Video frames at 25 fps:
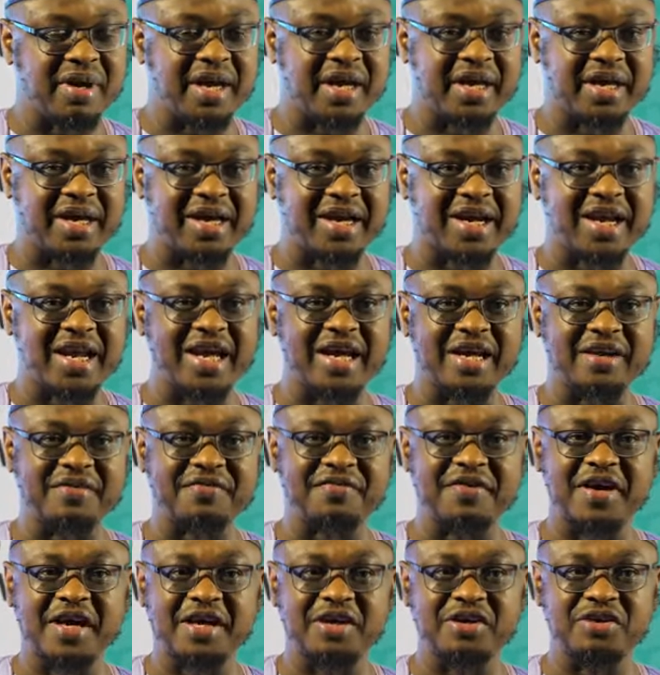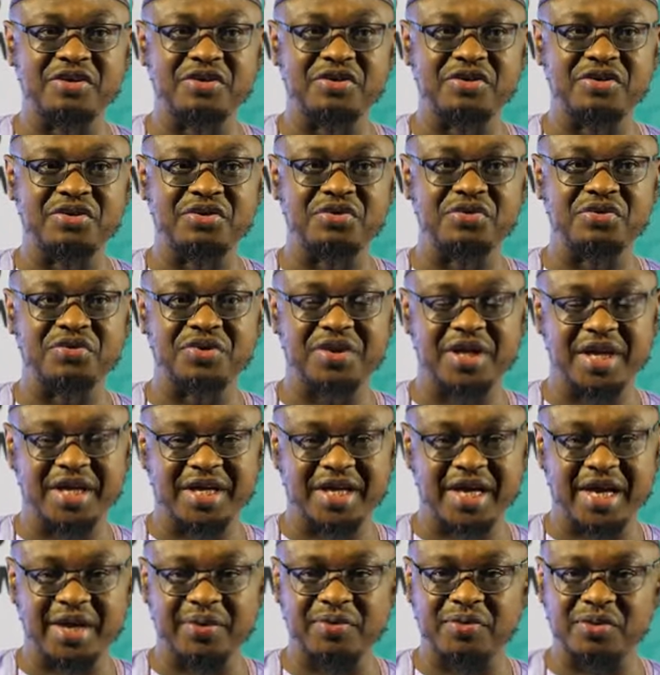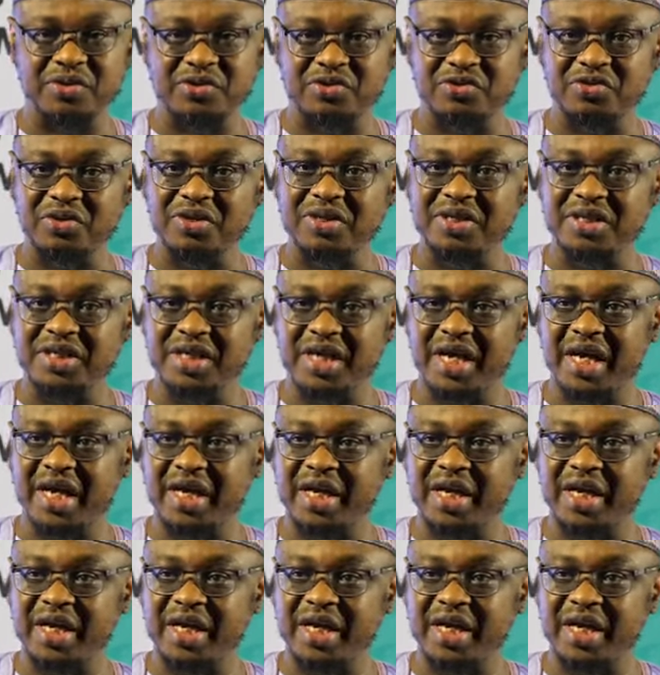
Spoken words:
by clarifying to you that I was not here